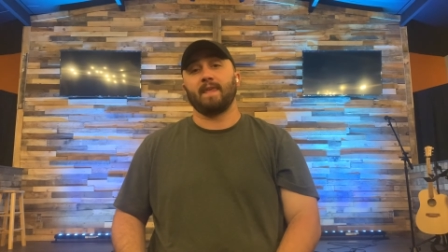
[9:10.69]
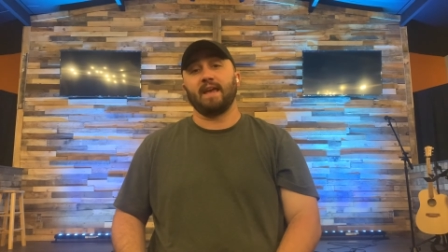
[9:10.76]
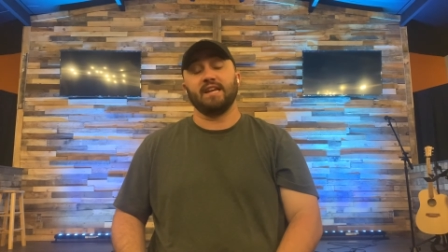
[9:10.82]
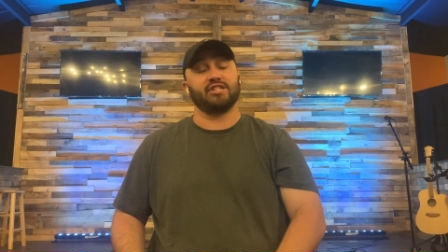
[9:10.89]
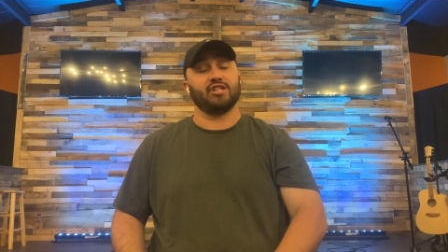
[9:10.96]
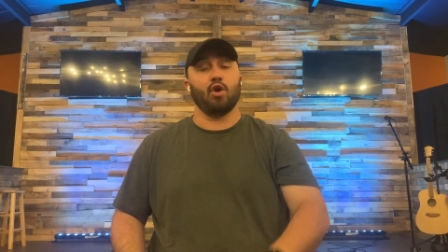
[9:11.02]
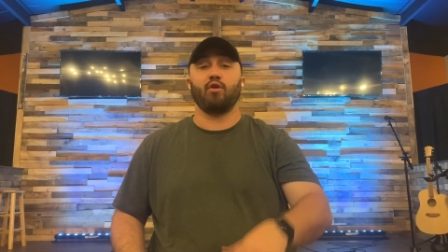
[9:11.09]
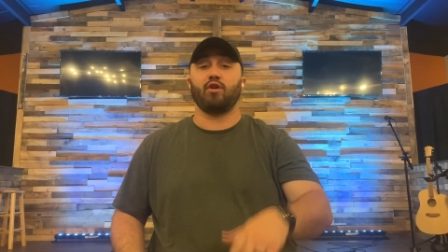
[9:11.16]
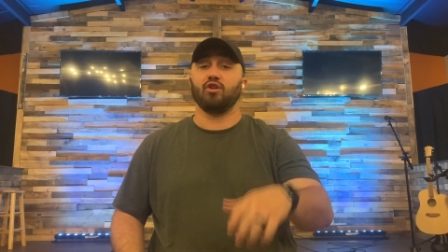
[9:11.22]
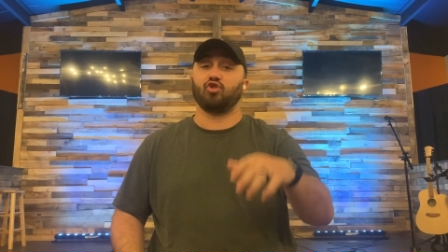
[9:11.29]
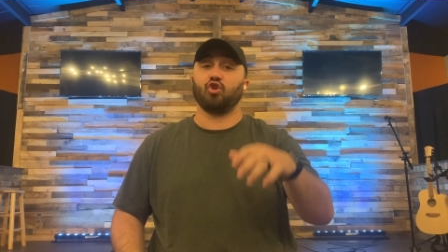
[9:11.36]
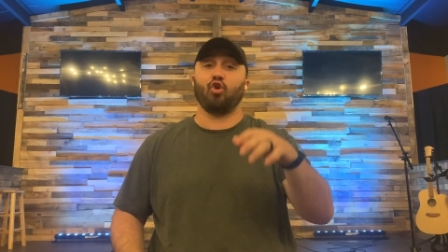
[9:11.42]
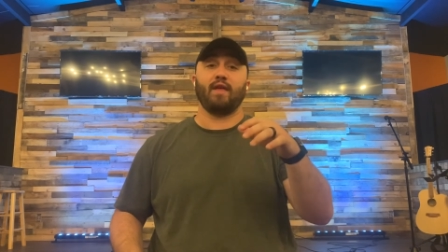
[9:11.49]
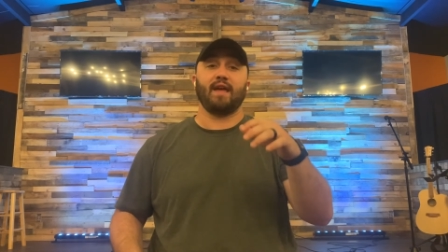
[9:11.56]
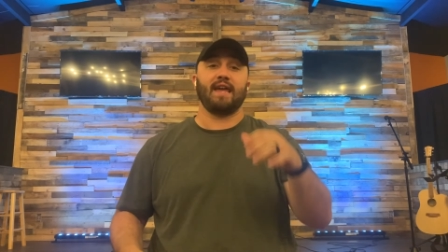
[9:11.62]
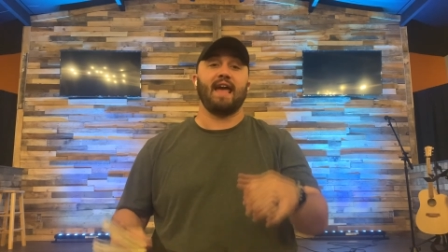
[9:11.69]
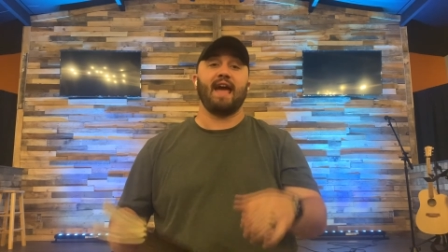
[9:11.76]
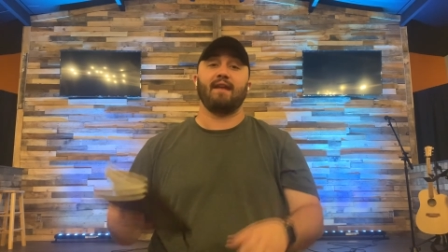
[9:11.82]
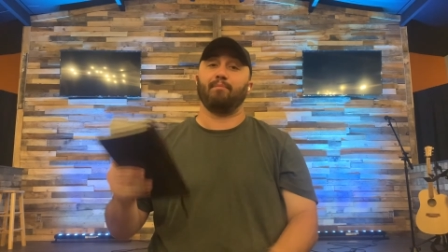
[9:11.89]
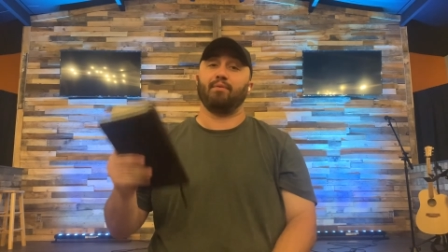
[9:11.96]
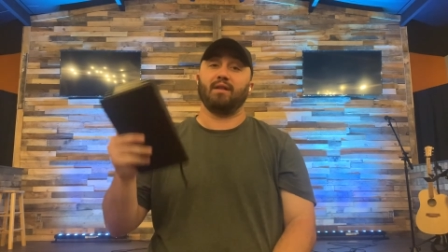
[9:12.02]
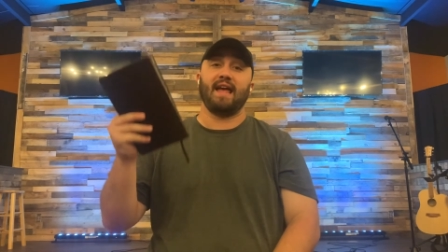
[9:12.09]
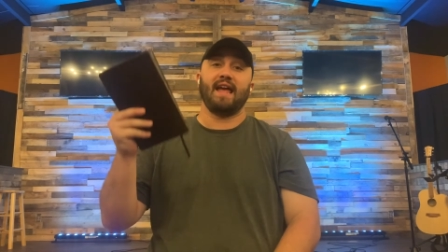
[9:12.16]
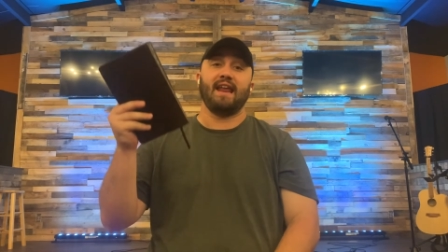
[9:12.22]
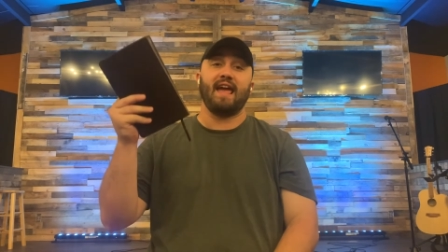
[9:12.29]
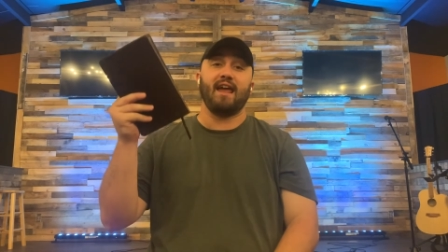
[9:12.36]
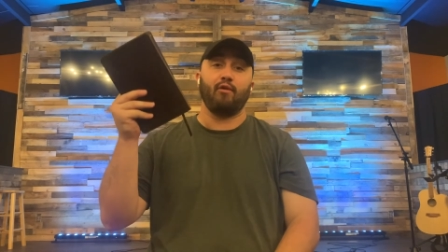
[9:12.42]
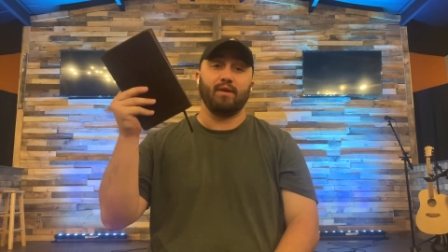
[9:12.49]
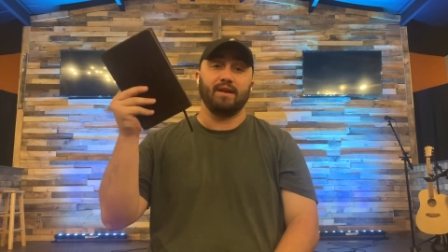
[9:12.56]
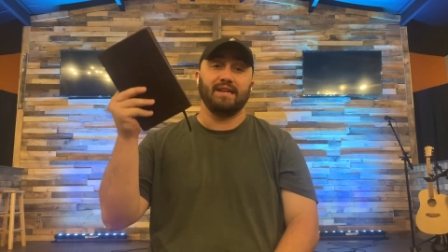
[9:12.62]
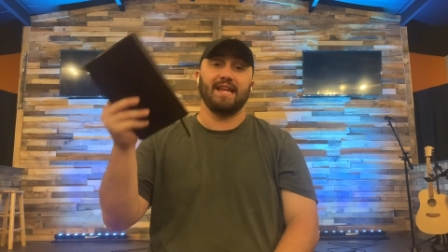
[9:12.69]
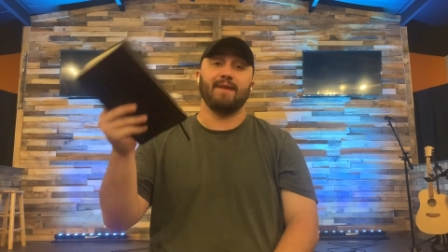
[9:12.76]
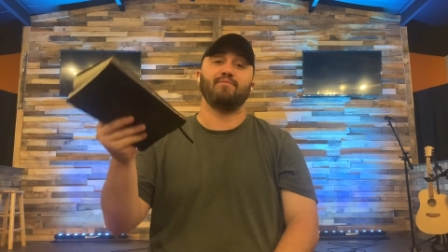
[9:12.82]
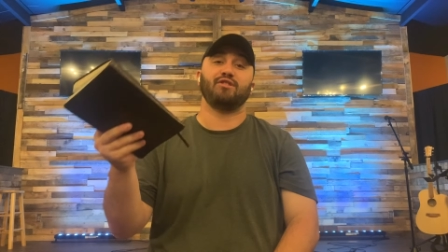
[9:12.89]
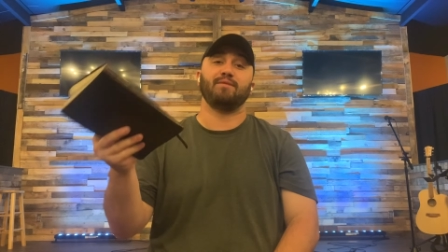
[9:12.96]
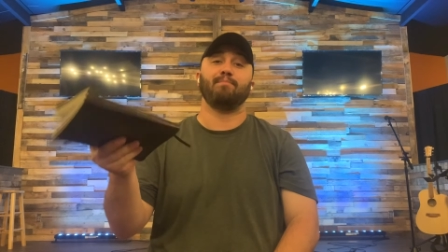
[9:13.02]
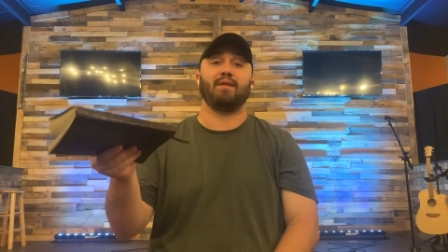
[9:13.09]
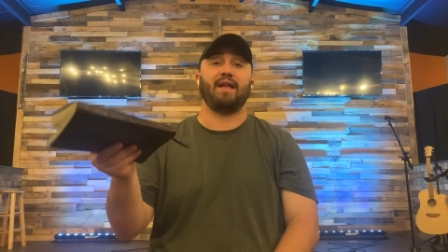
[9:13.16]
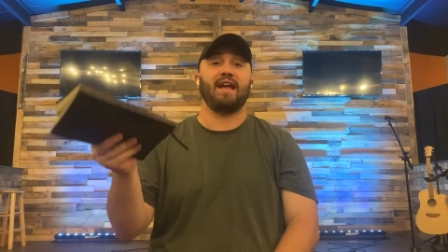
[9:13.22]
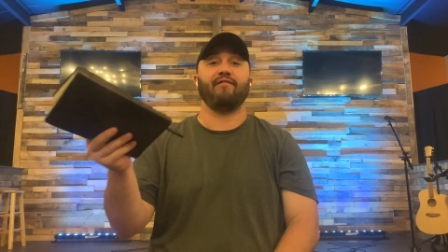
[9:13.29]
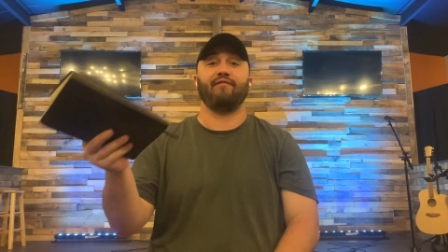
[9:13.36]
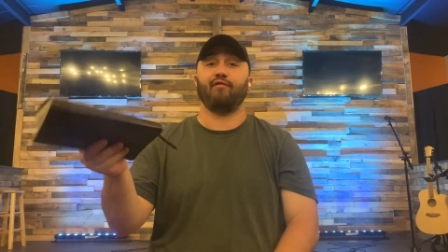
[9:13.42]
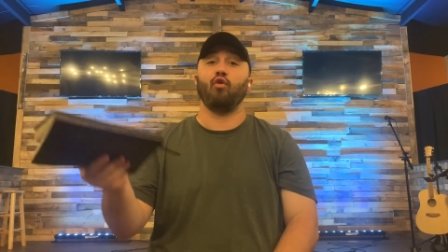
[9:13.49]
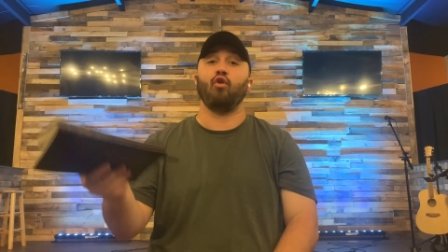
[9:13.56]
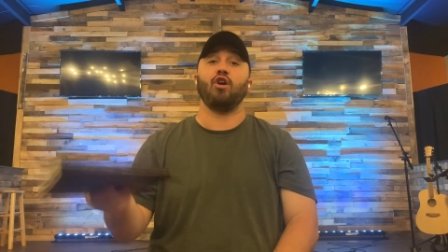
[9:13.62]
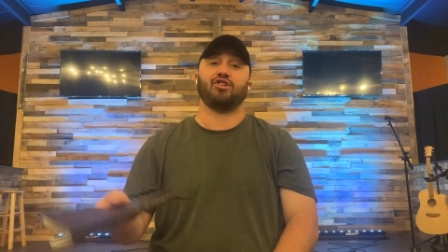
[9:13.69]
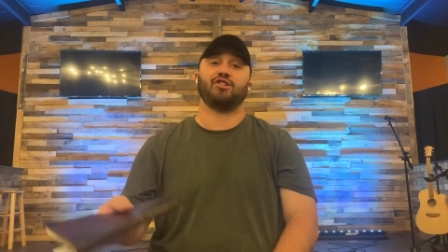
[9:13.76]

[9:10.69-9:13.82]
He's so in control that he had a plan. He had a redemption plan for us,